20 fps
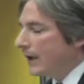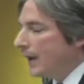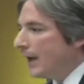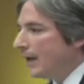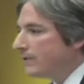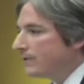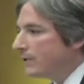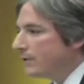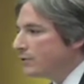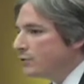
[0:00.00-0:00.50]

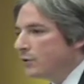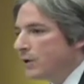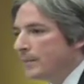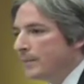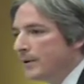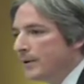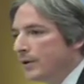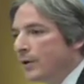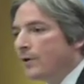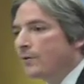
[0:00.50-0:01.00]
have
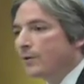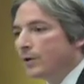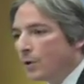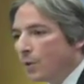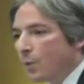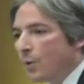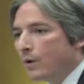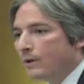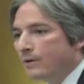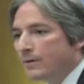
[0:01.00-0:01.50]
contributed over
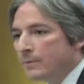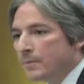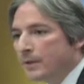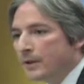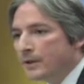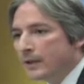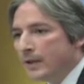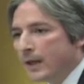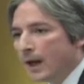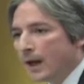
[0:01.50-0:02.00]

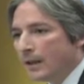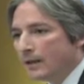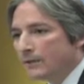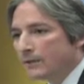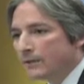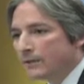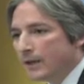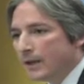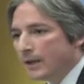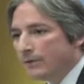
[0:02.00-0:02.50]

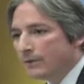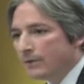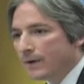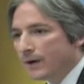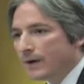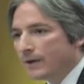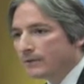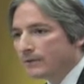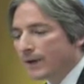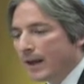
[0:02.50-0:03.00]
$250,000 to his
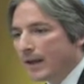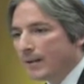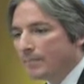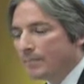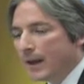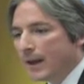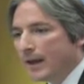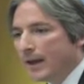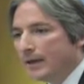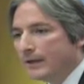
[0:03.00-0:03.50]
various
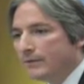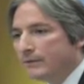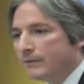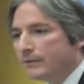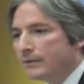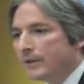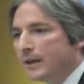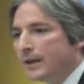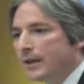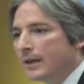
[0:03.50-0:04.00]

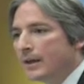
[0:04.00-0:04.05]
campaigns,